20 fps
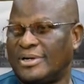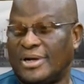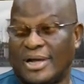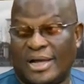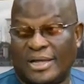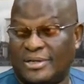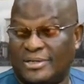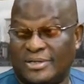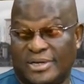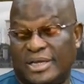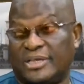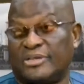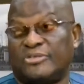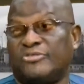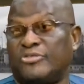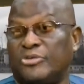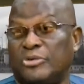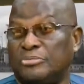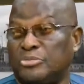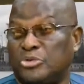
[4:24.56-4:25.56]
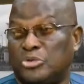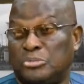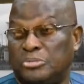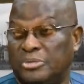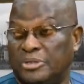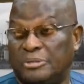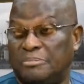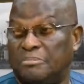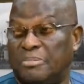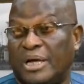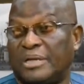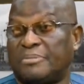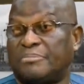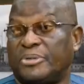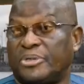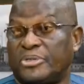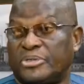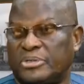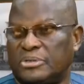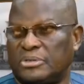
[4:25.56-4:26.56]
can transform to be a bad
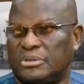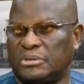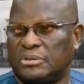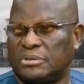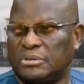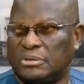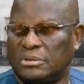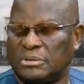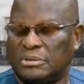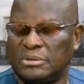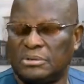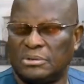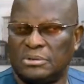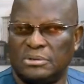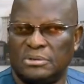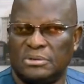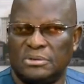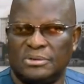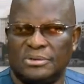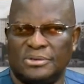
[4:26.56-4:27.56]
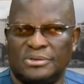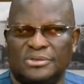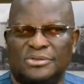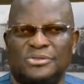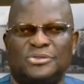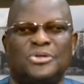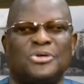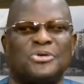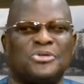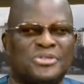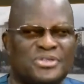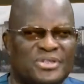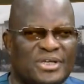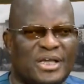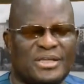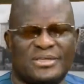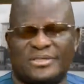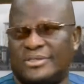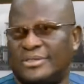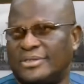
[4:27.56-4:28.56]
person, just
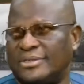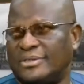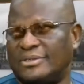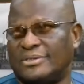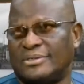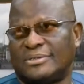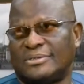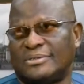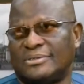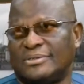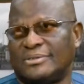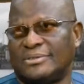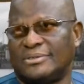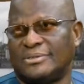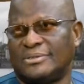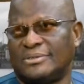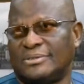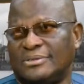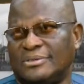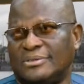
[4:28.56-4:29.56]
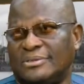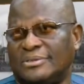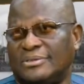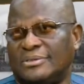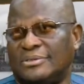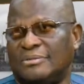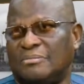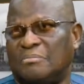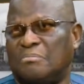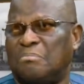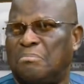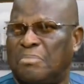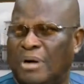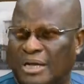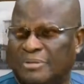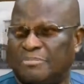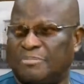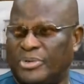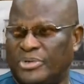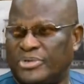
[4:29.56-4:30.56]
as a
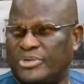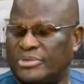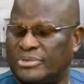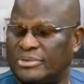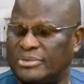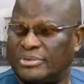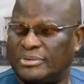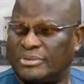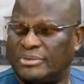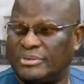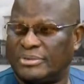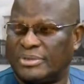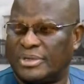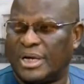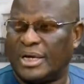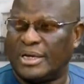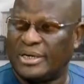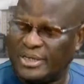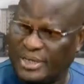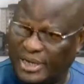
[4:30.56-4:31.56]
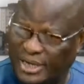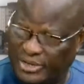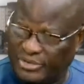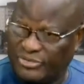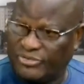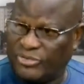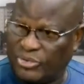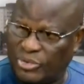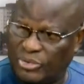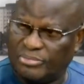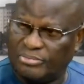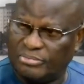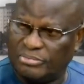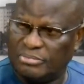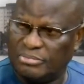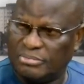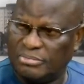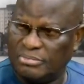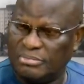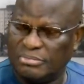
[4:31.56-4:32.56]
bad person can transform
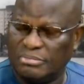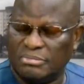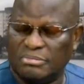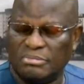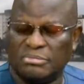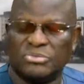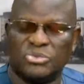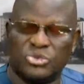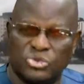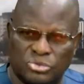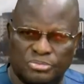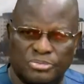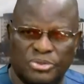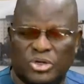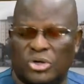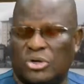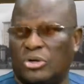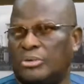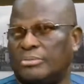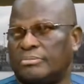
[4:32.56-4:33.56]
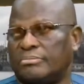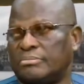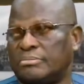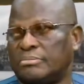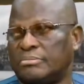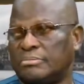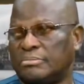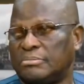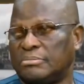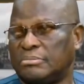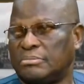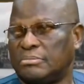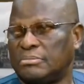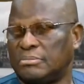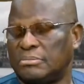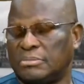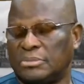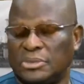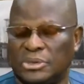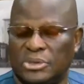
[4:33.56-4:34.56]
to become
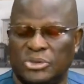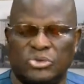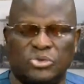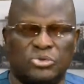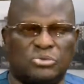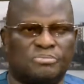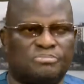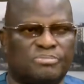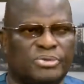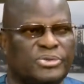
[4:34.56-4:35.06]
a good